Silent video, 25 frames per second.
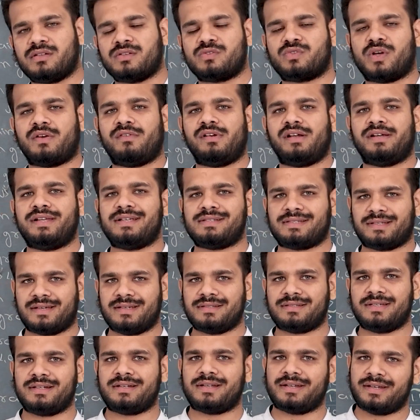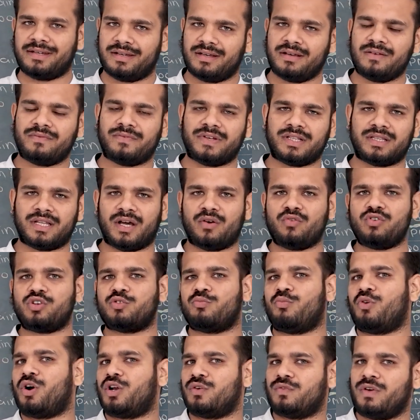So I will discuss it here
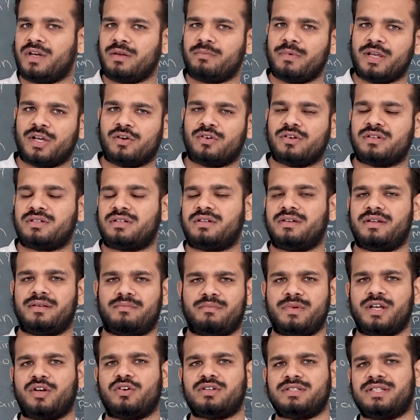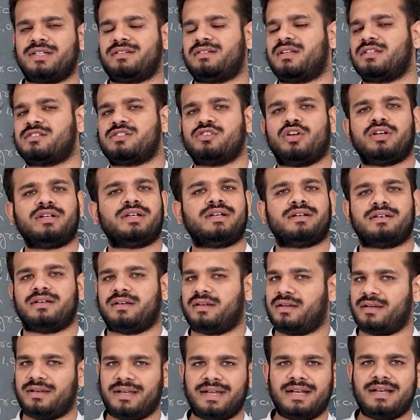without board work because it does
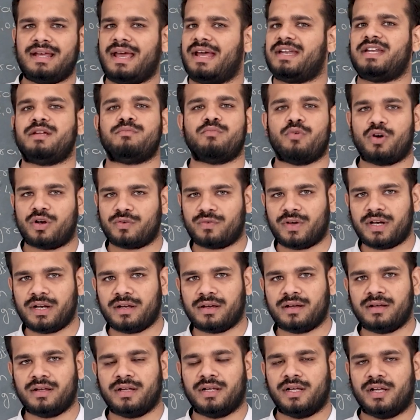not need any board work.